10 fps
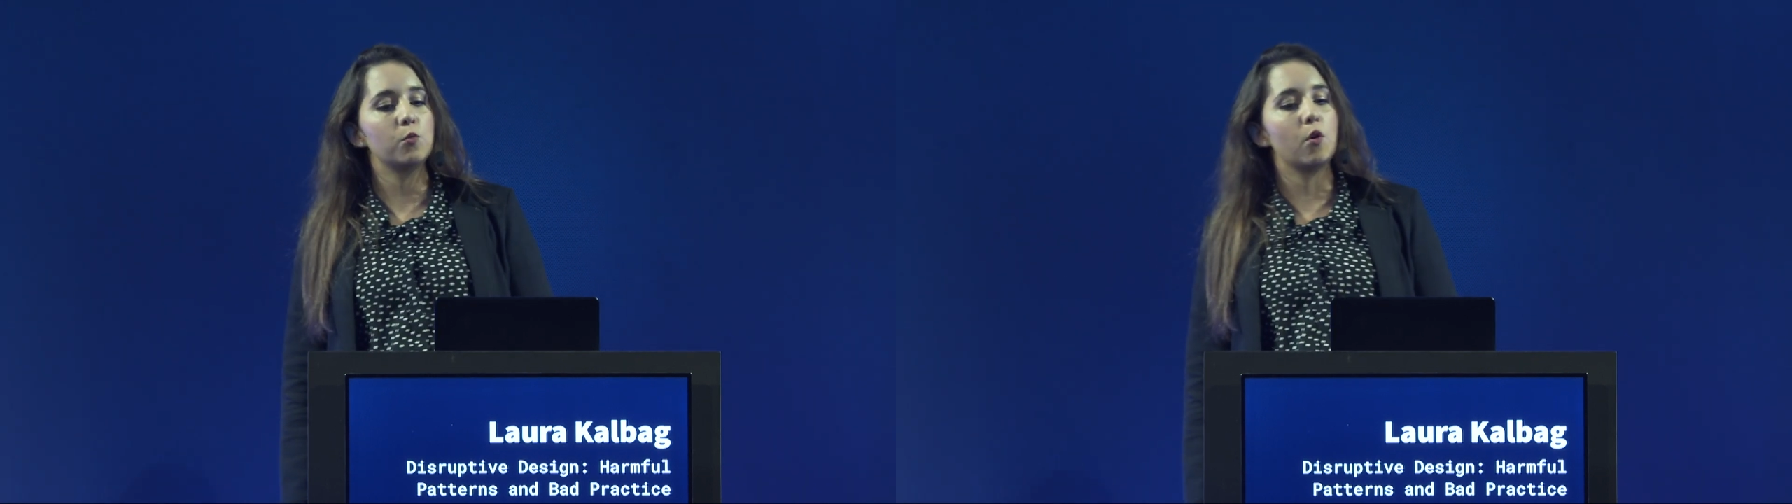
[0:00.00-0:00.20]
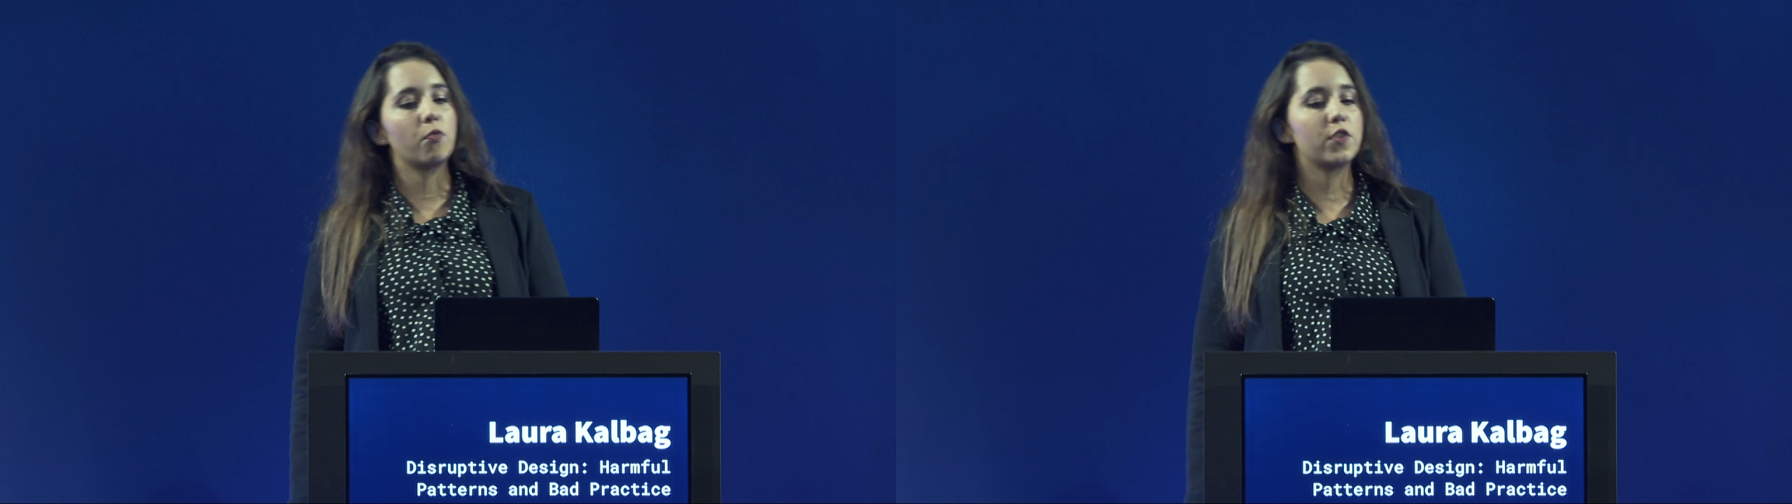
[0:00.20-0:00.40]

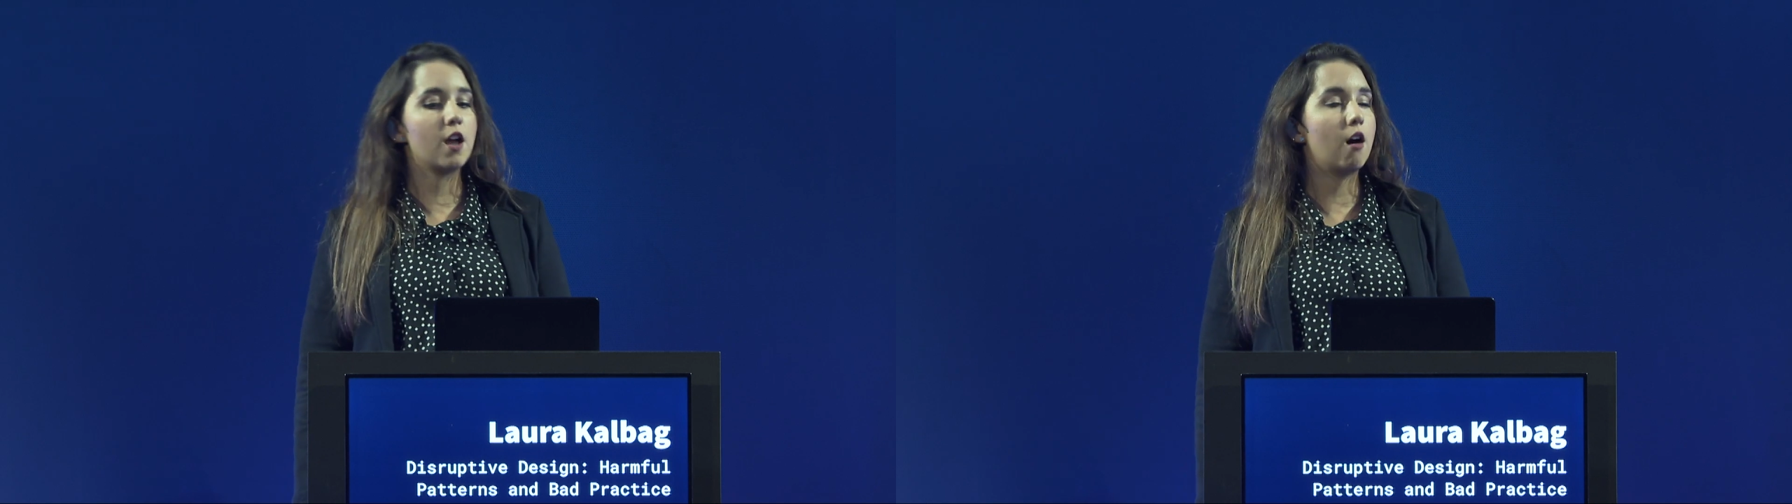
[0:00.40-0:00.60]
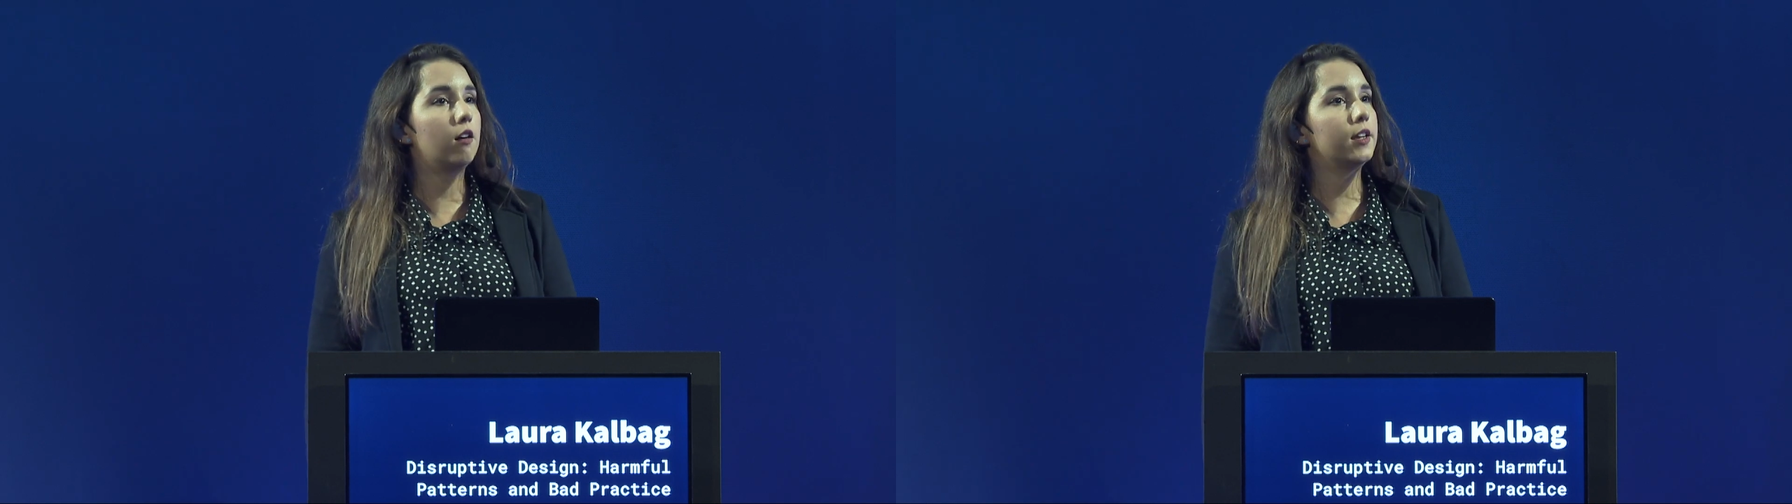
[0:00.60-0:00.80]
want the
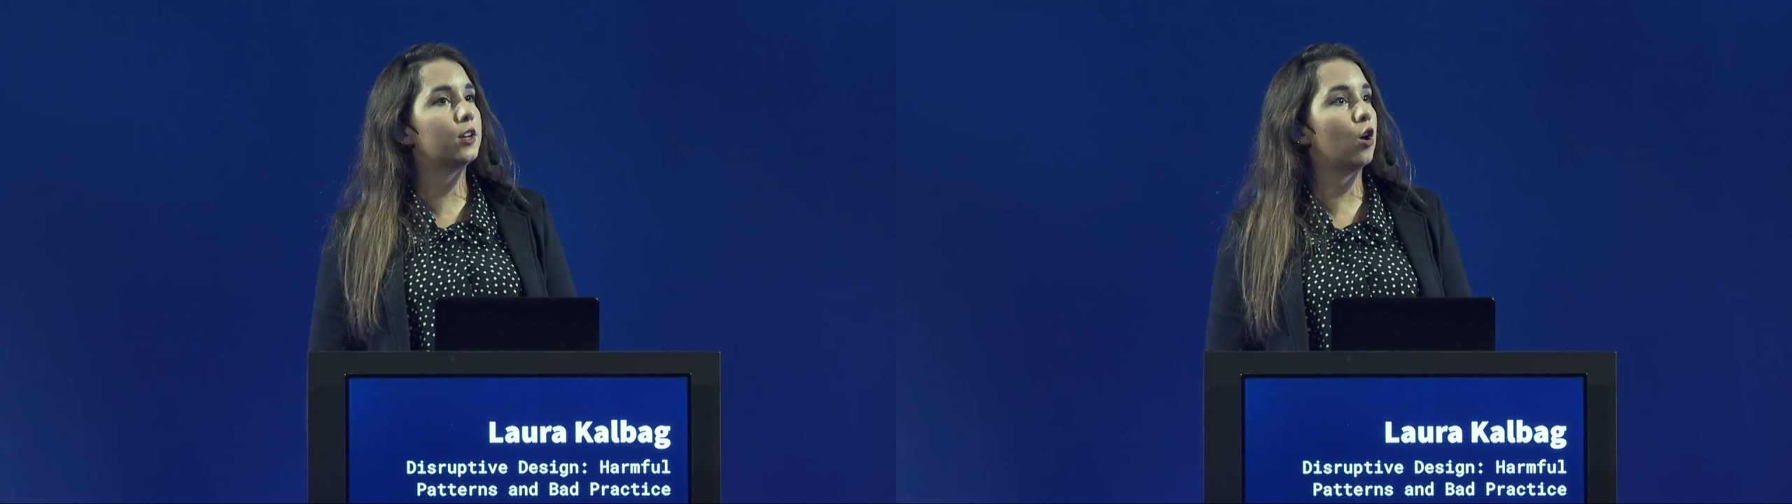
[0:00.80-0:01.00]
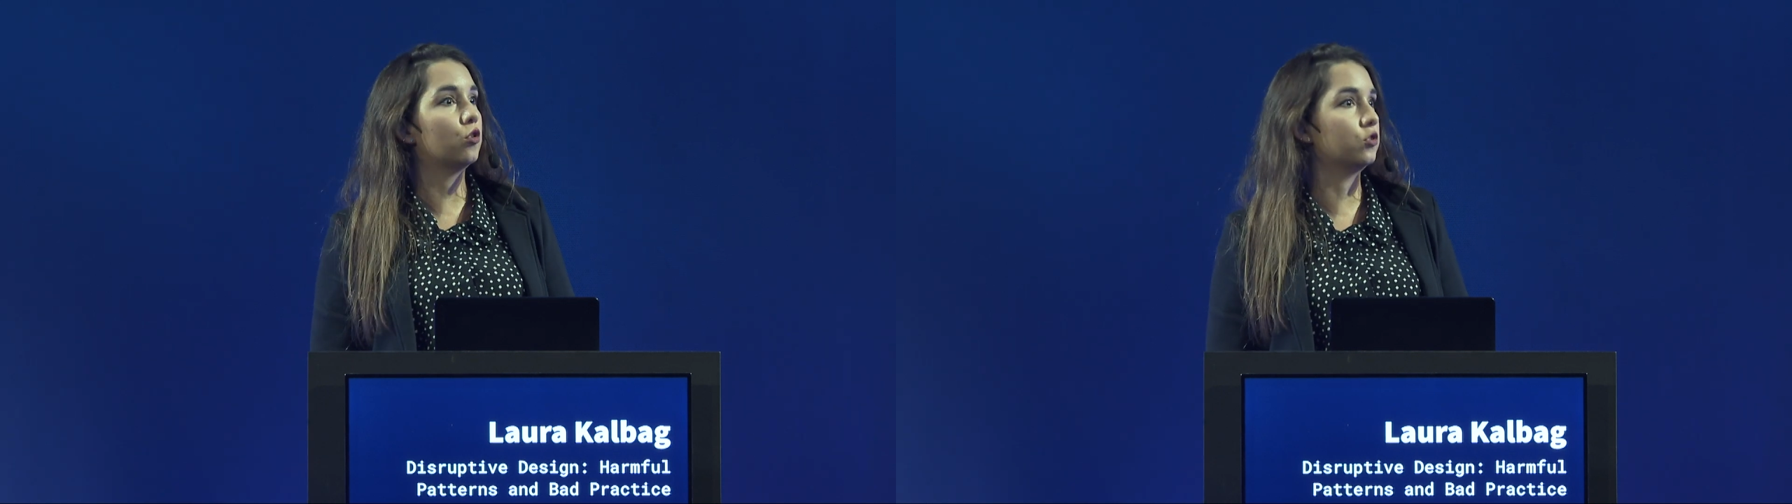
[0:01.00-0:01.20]
eye
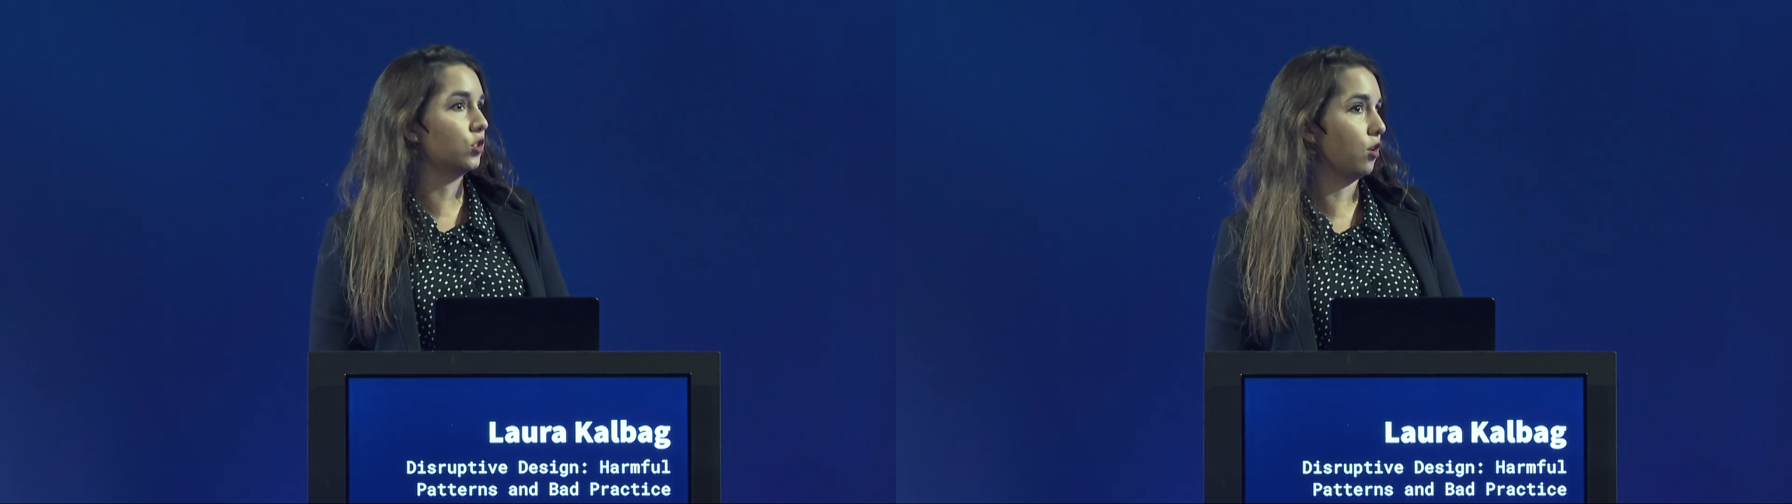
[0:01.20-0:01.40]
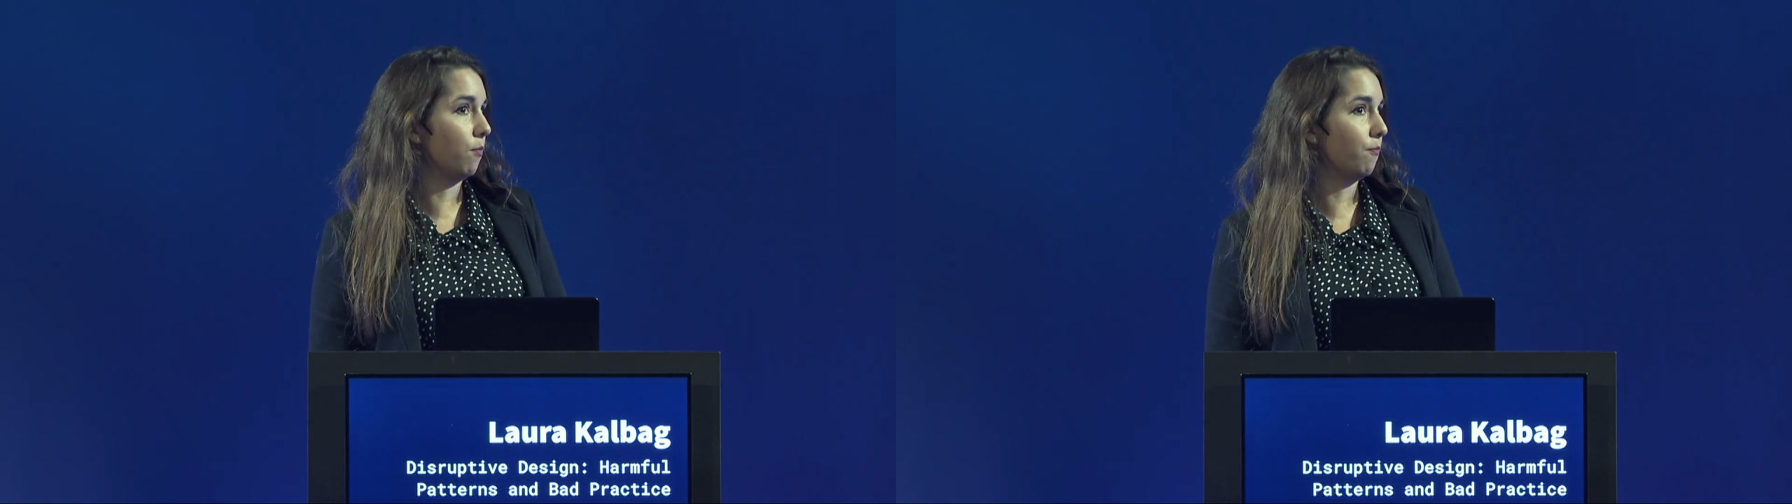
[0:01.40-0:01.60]
condom?